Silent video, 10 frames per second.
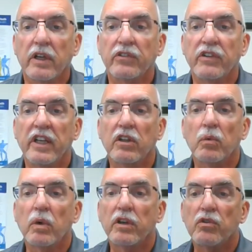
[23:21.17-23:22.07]
as neither
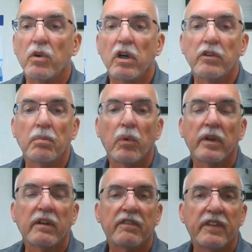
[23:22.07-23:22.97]
one draws more
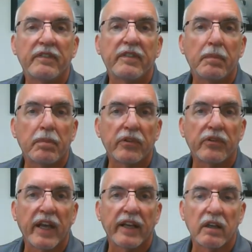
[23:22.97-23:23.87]
than
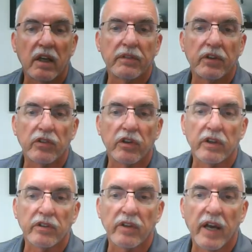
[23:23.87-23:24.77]
50% of the
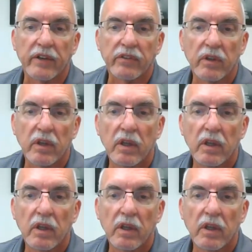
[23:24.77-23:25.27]
circuit size.